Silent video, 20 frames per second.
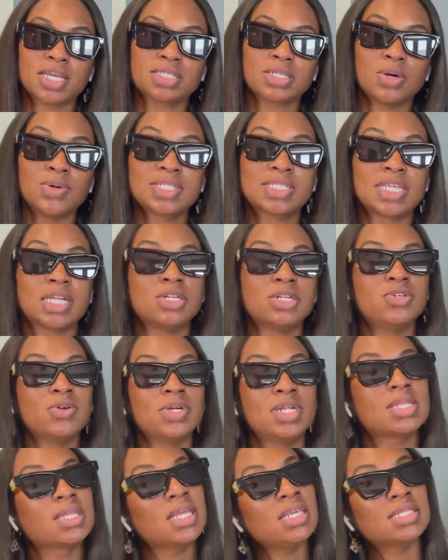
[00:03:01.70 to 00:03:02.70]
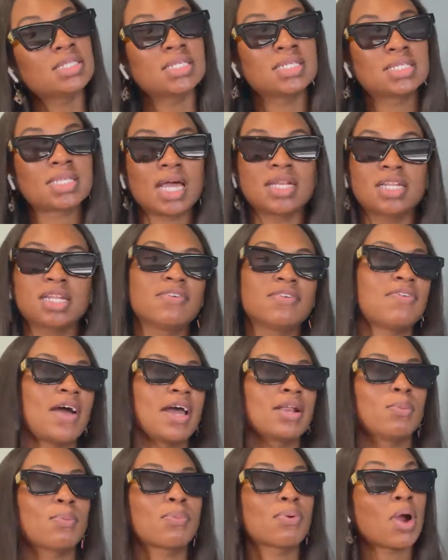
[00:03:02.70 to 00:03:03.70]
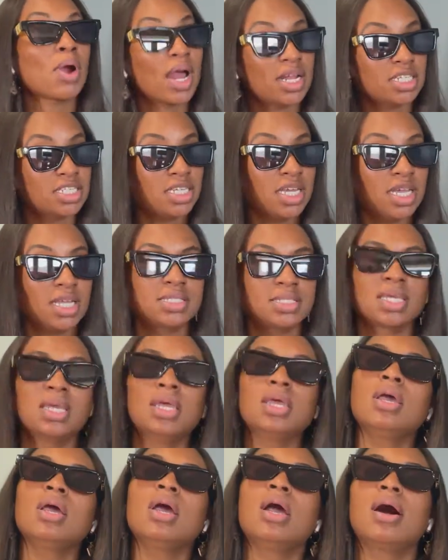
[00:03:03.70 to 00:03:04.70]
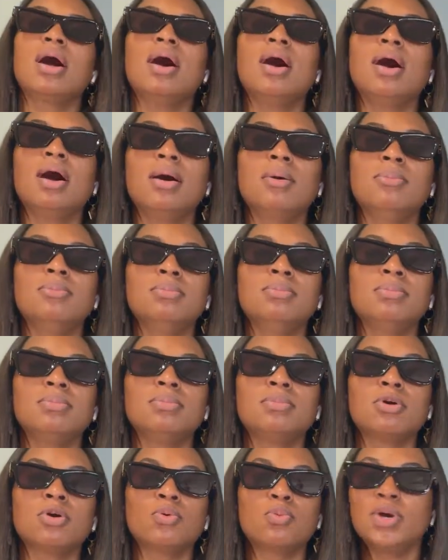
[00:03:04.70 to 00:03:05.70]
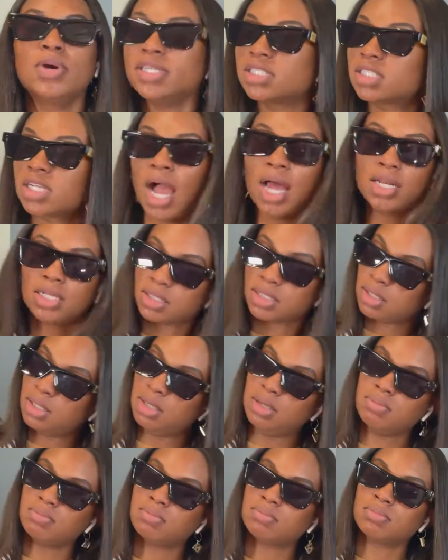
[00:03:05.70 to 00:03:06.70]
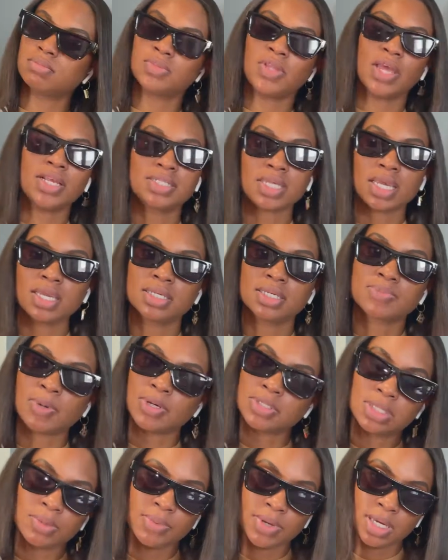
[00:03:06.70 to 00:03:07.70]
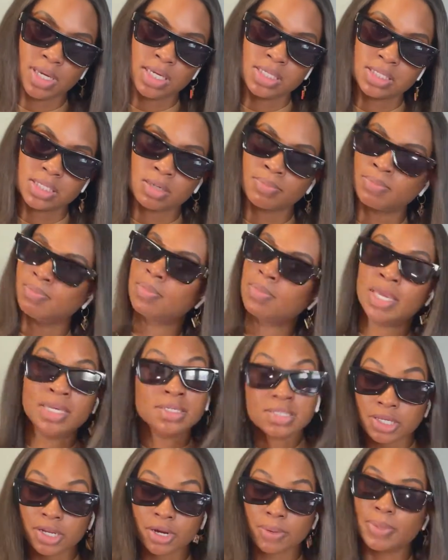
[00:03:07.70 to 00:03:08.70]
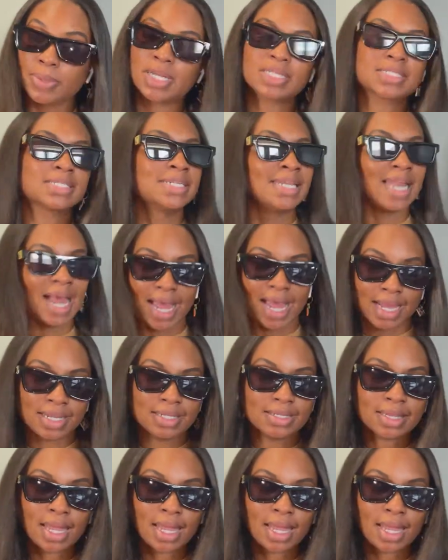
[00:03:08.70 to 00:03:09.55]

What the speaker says: So instead of doing a thesis, I did a final project, which honestly, they say it's supposed to be easier, but it's not.